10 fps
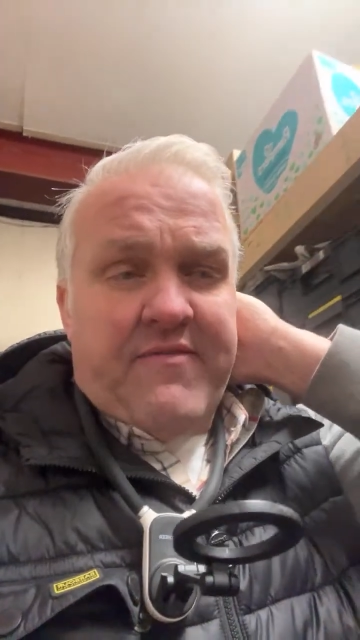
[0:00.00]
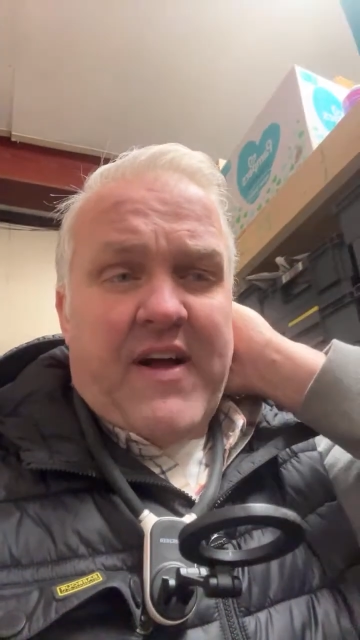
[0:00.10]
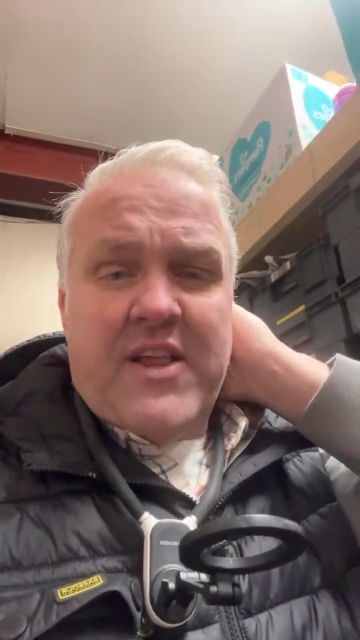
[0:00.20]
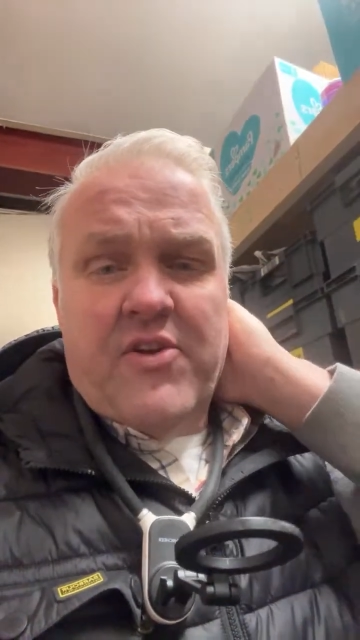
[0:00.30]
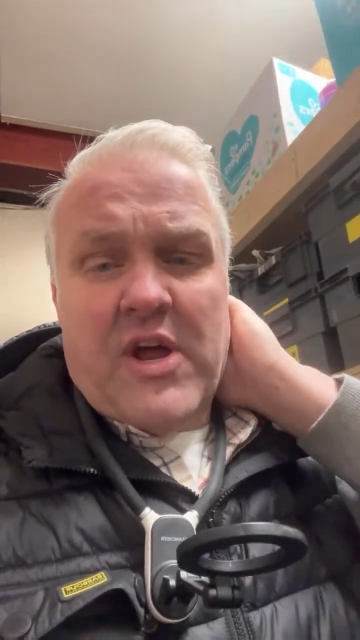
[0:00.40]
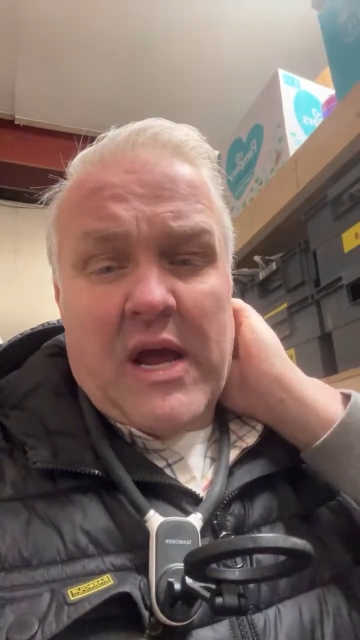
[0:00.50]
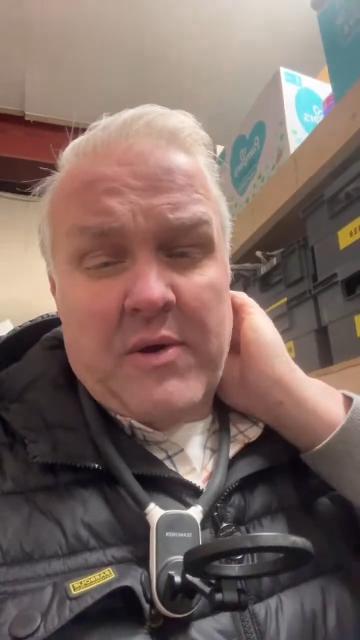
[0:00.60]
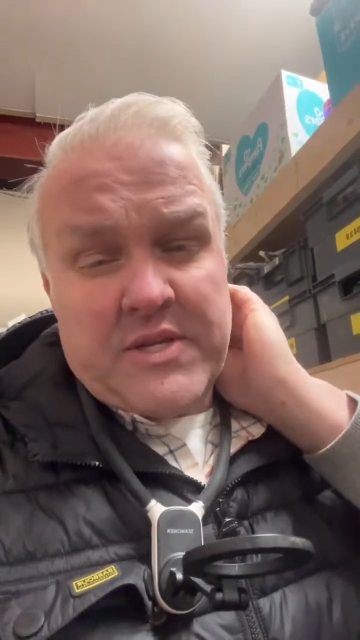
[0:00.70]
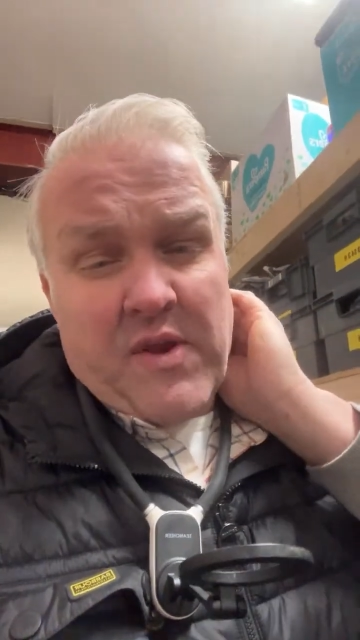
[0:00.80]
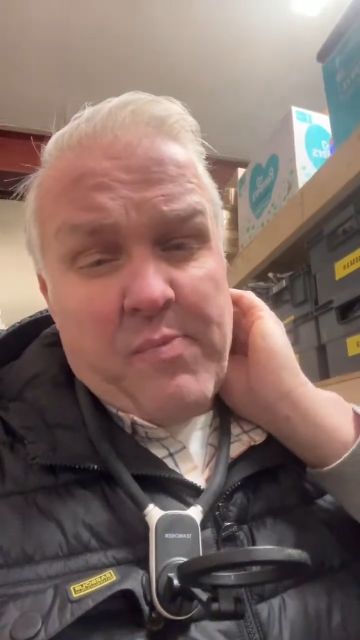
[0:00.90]
value now
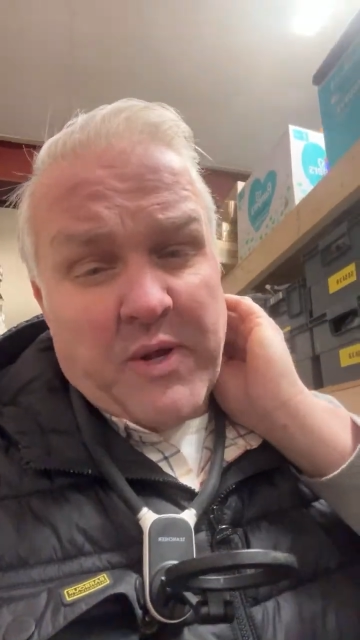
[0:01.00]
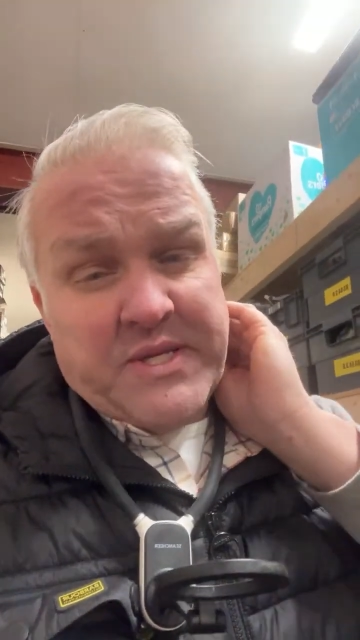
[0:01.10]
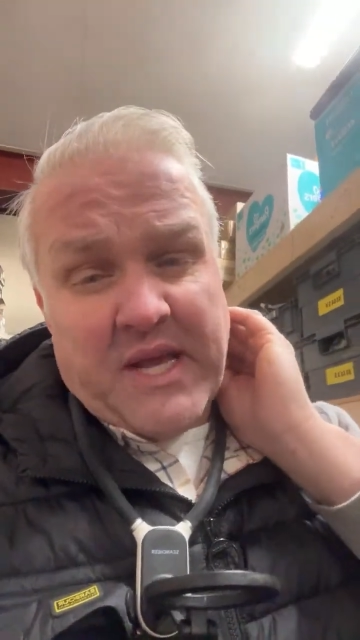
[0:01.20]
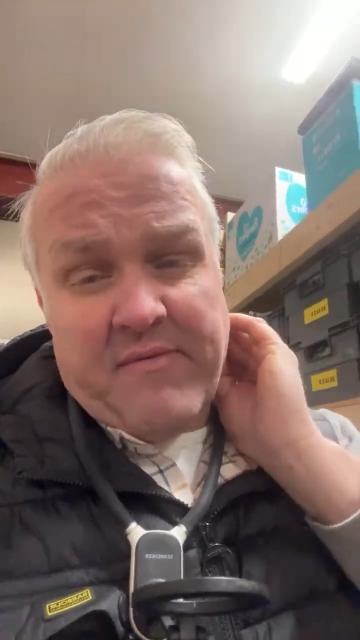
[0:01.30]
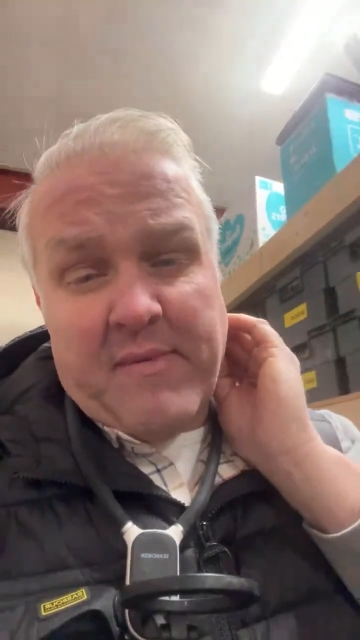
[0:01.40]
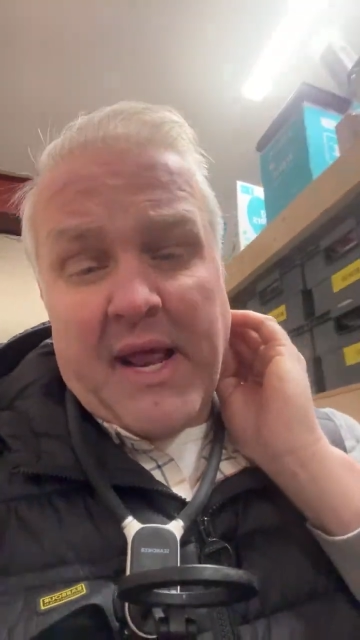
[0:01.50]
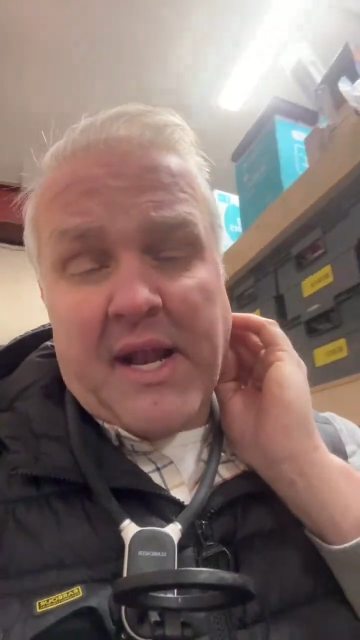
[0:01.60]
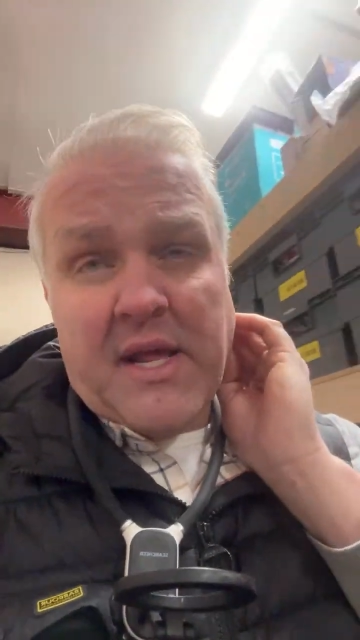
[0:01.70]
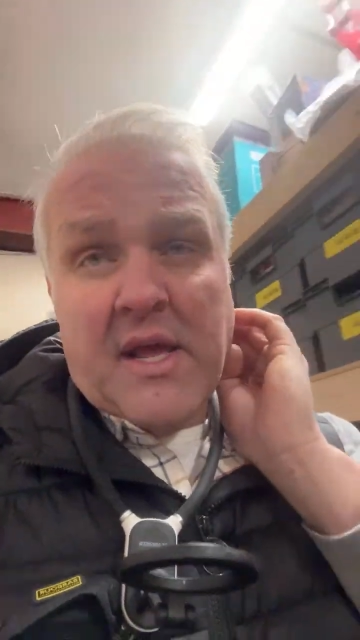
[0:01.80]
is 3.7 million.